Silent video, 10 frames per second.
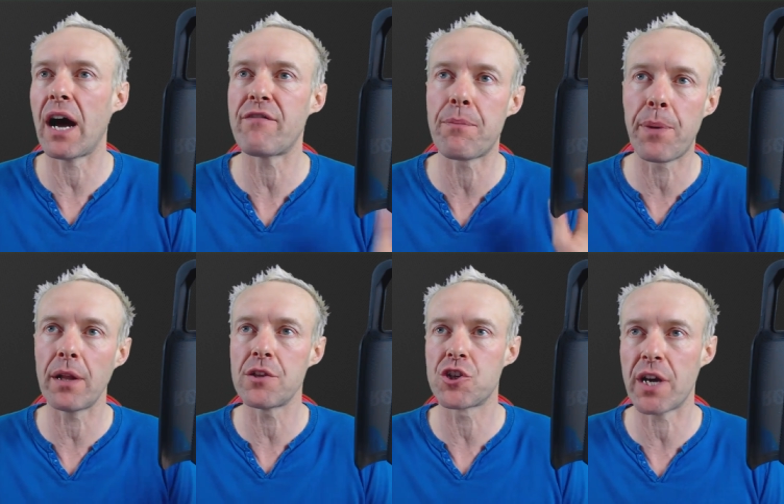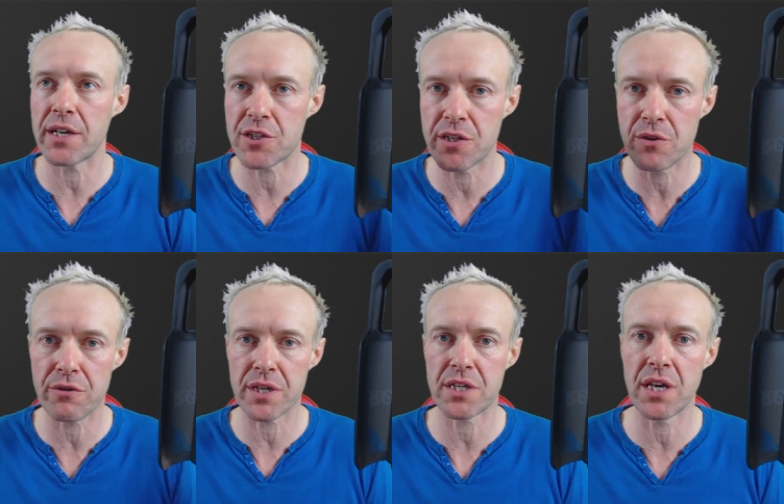I've apologised to you,
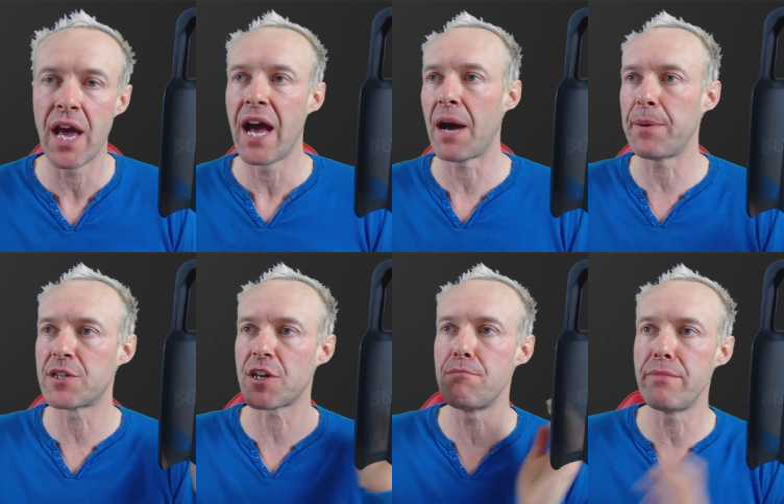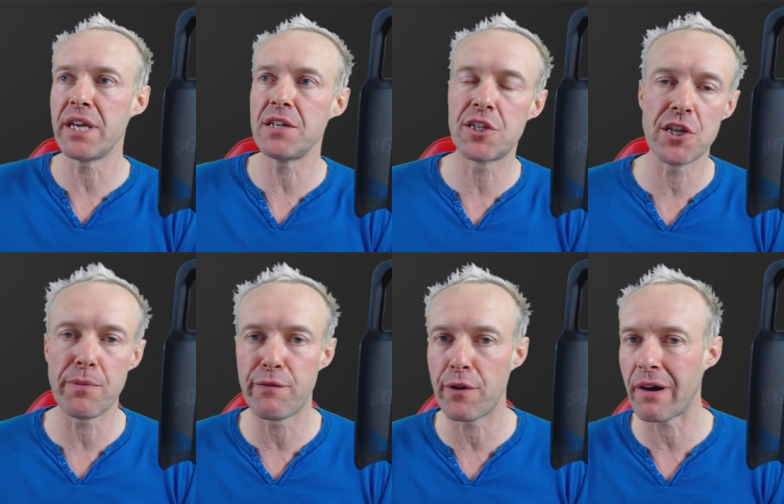Kristi. I've been so mean to
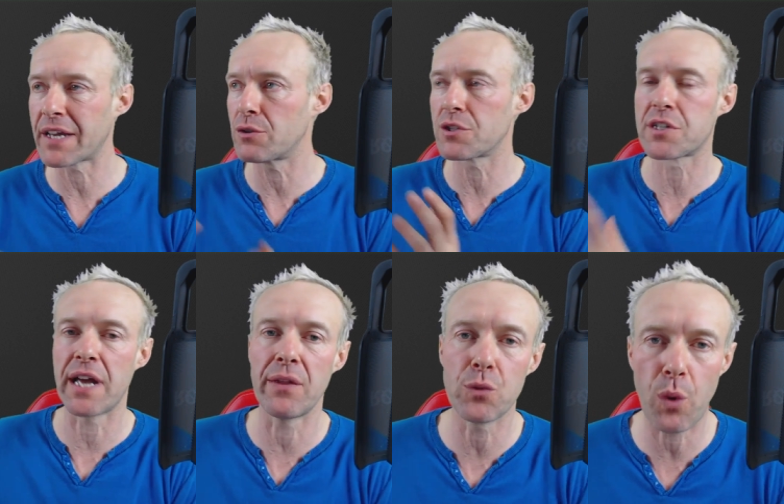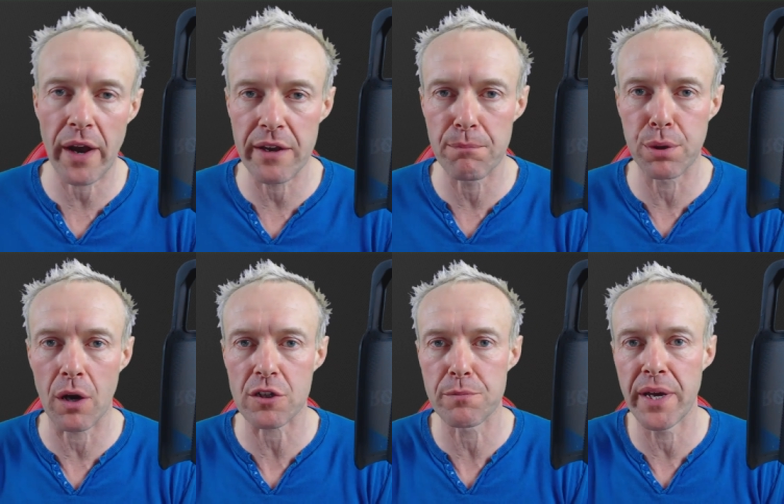you before. I can understand why you
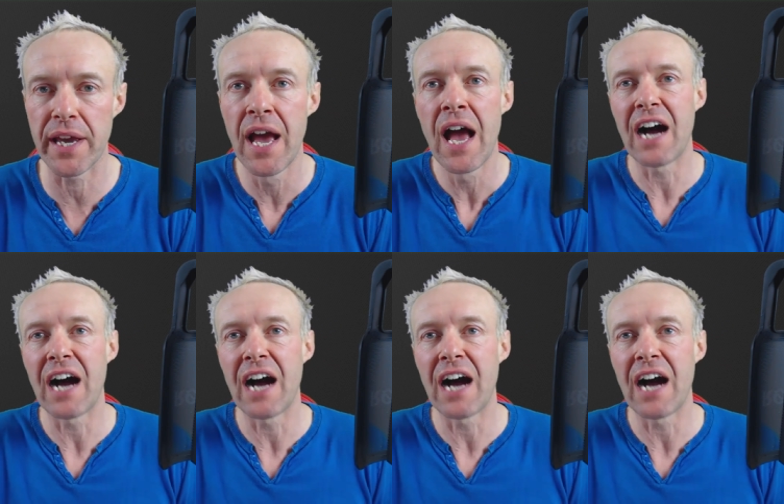blocked me.